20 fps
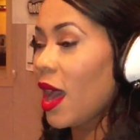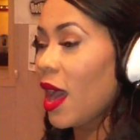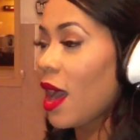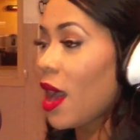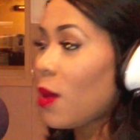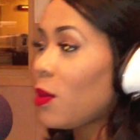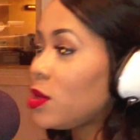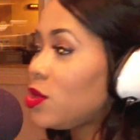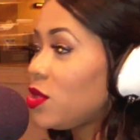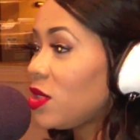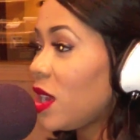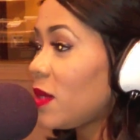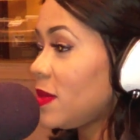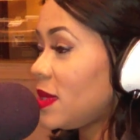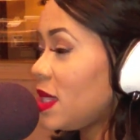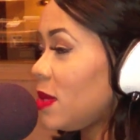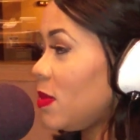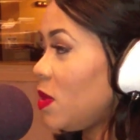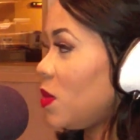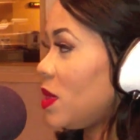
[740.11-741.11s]
I want you to come
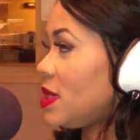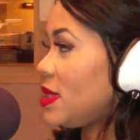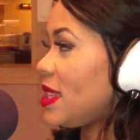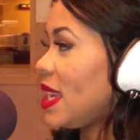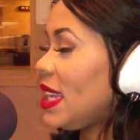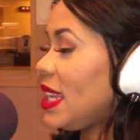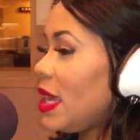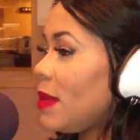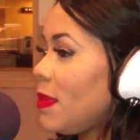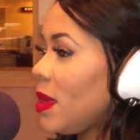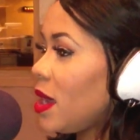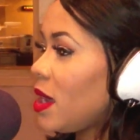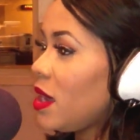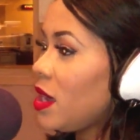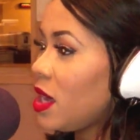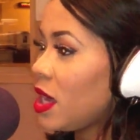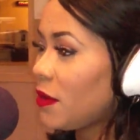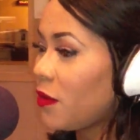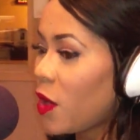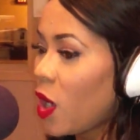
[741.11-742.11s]
see me Wednesday and give me a
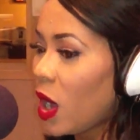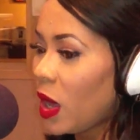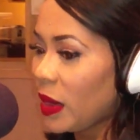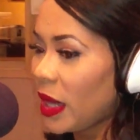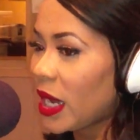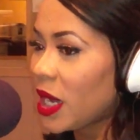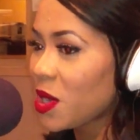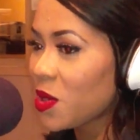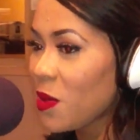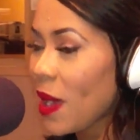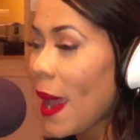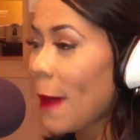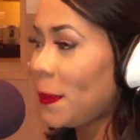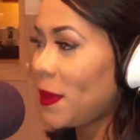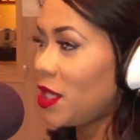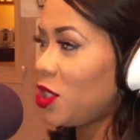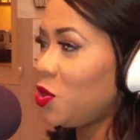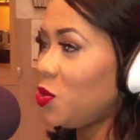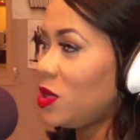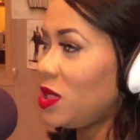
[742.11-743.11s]
hug for all that crap
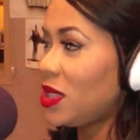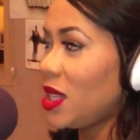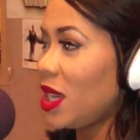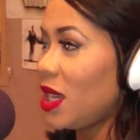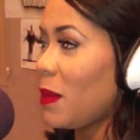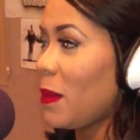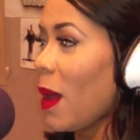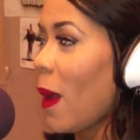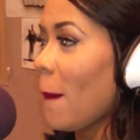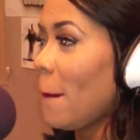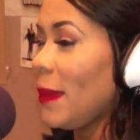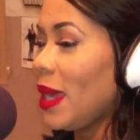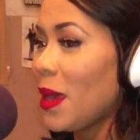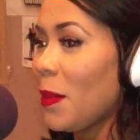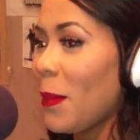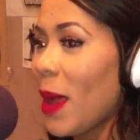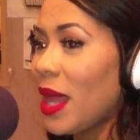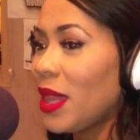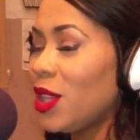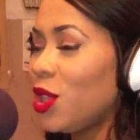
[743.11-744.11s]
that you said about me and
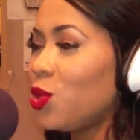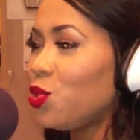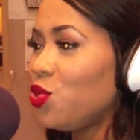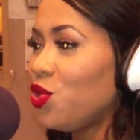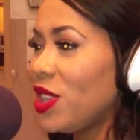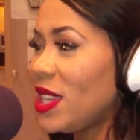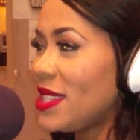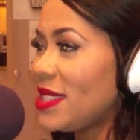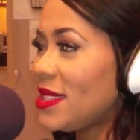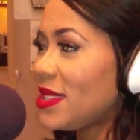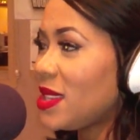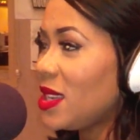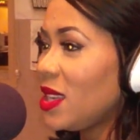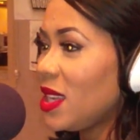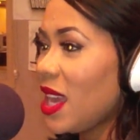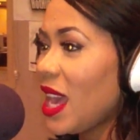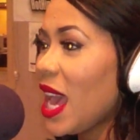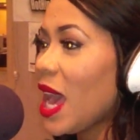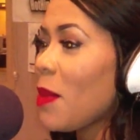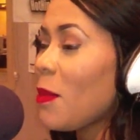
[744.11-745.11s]
my little wrist
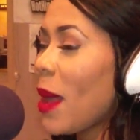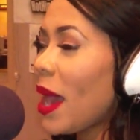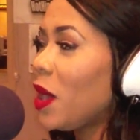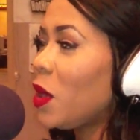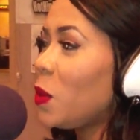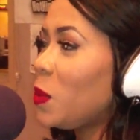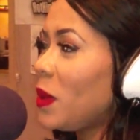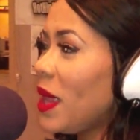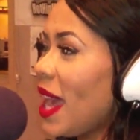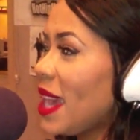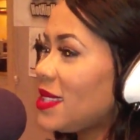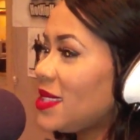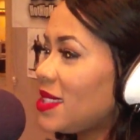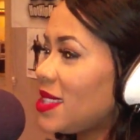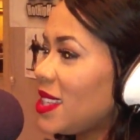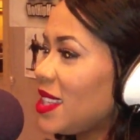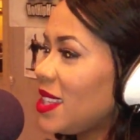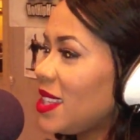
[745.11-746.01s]
and Michael Blackson.